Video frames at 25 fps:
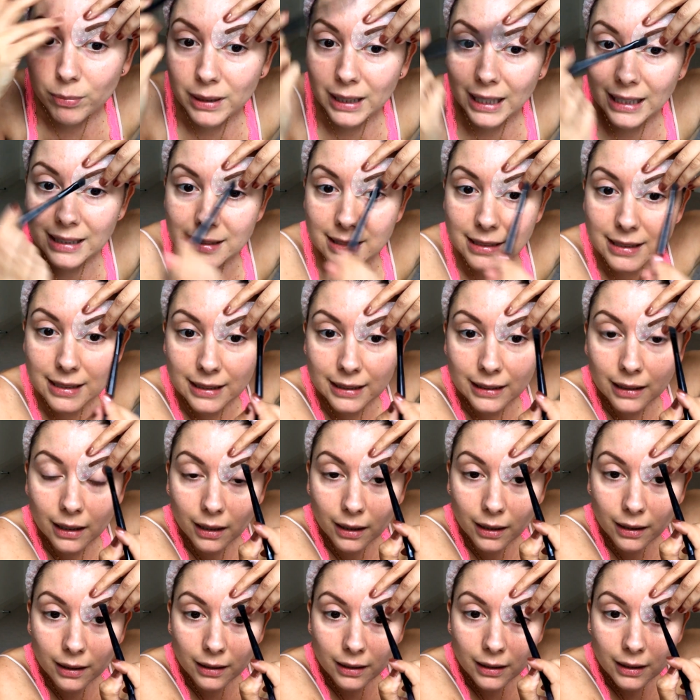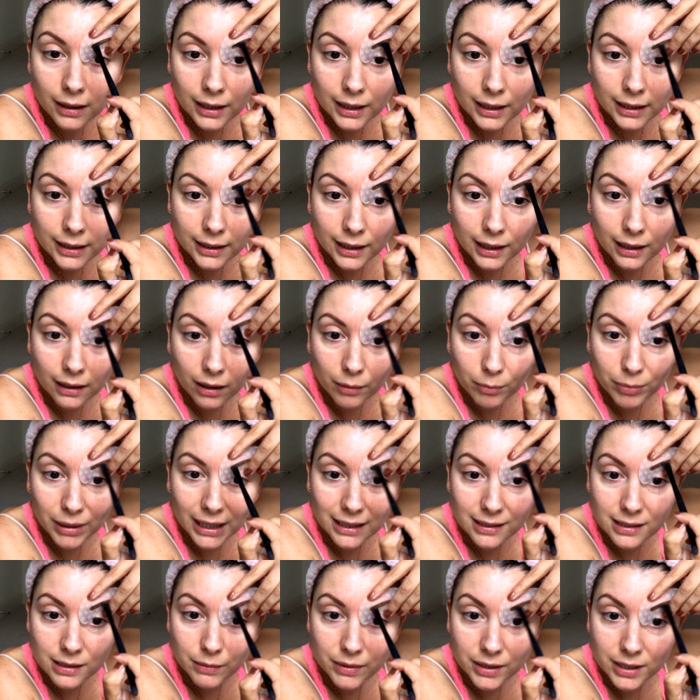of plastic, like
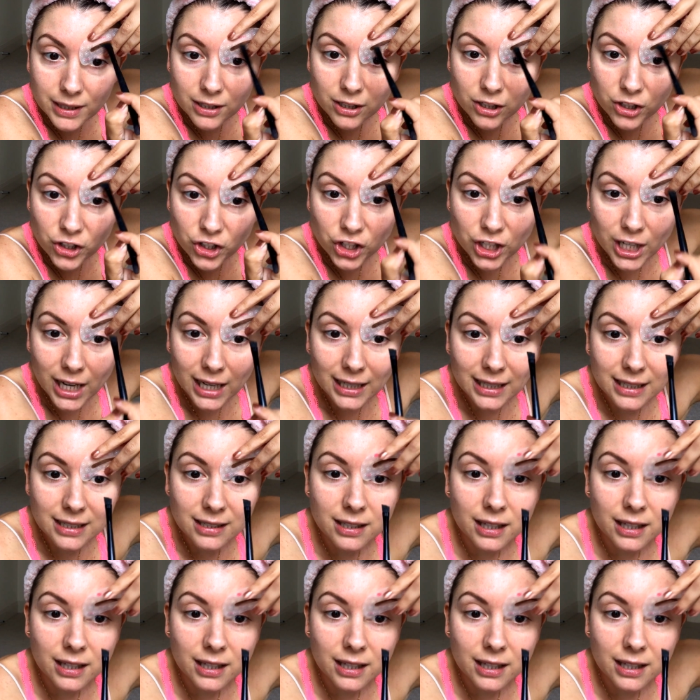plastic, but these are jelly,